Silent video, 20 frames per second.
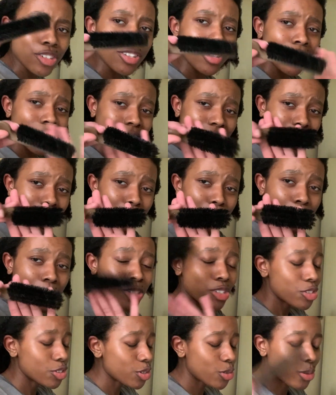This kind of
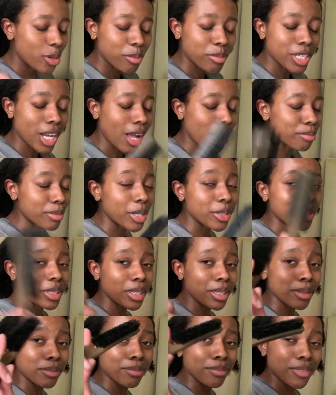brush, you know what I'm talking about,
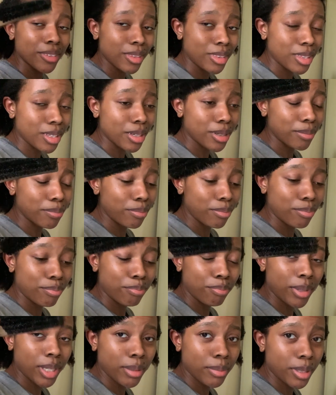the
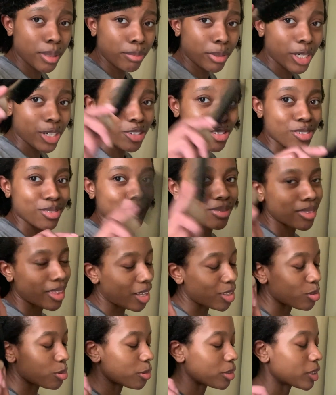BB brush.
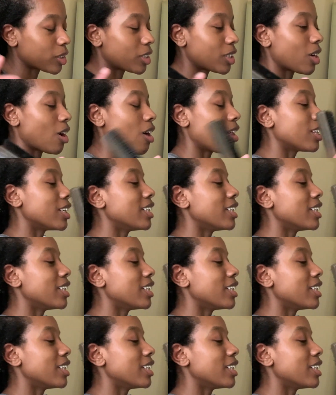That's what we're gonna call